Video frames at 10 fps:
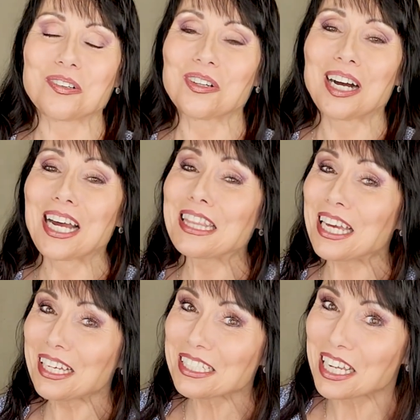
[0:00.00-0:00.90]
so I
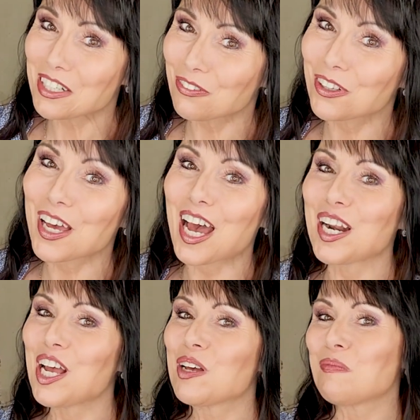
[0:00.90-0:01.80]
thank SEINT for
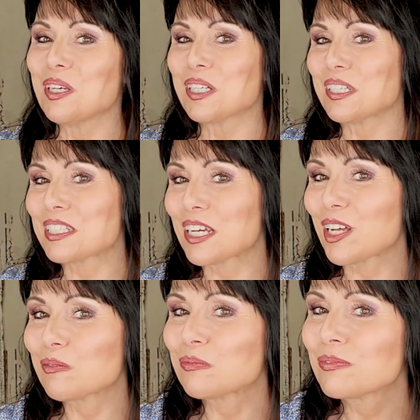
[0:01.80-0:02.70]
that because
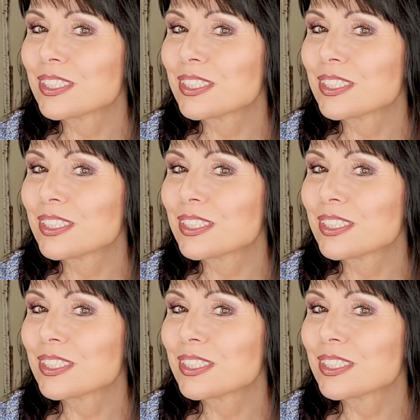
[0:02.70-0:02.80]
um,